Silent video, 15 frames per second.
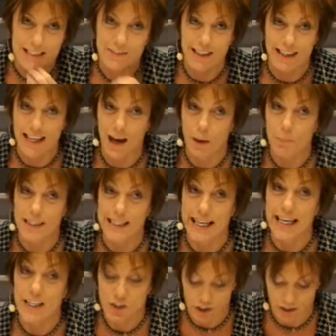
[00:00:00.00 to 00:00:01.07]
even the
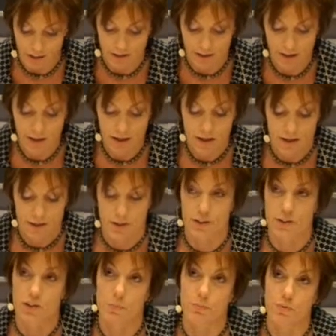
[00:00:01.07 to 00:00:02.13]
obligation,
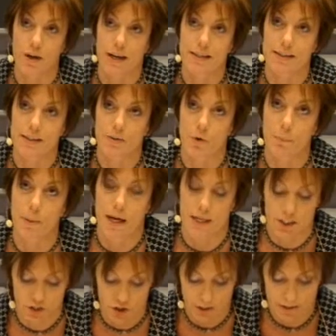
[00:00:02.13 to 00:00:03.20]
to suppress or
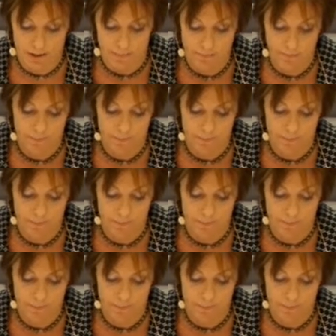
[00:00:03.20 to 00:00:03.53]
punish it?